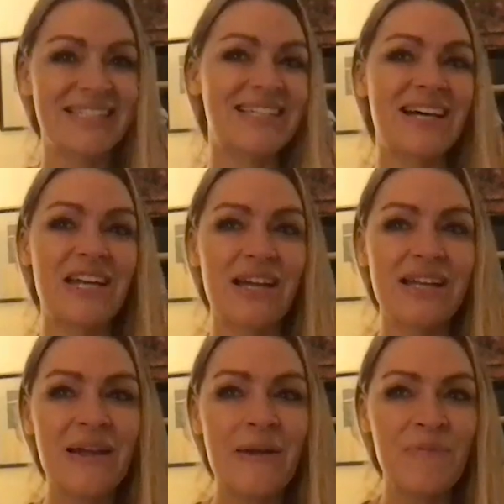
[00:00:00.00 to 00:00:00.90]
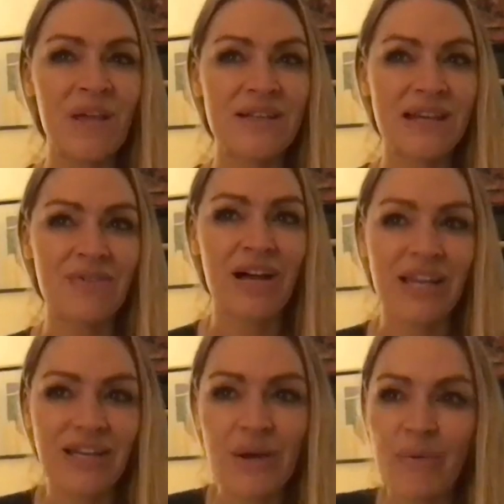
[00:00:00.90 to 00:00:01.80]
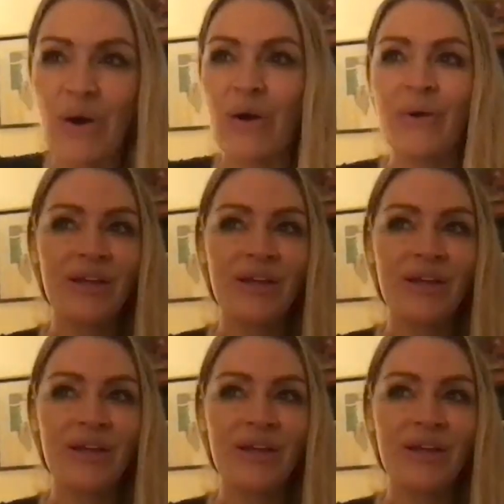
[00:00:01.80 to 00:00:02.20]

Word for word: And I, and I, and I was like, right, you know what?